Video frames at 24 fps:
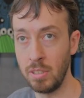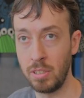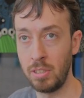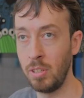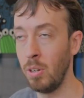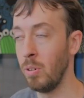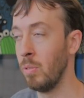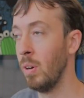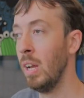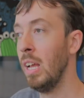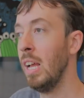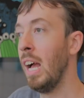
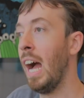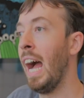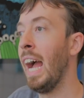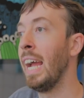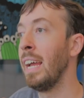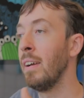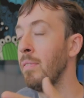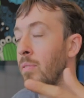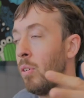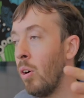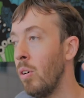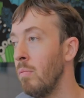So I
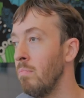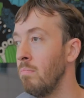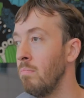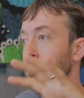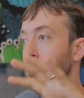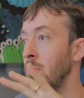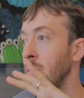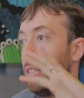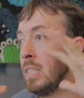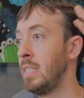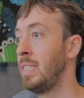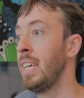have
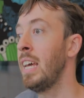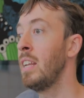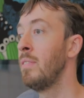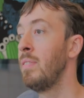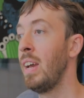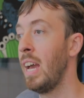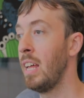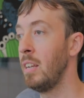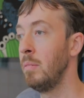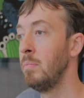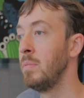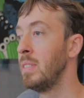a set of
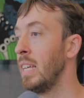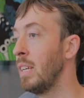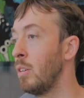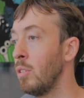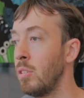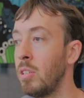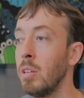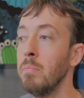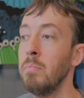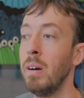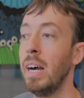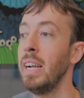atoms that
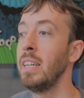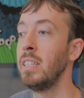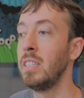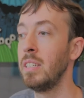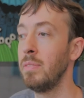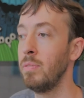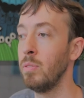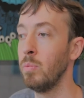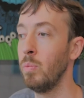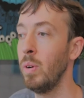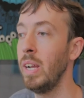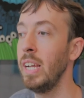could combine in
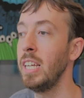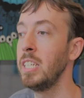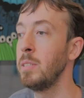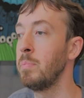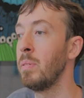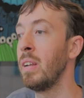different ways,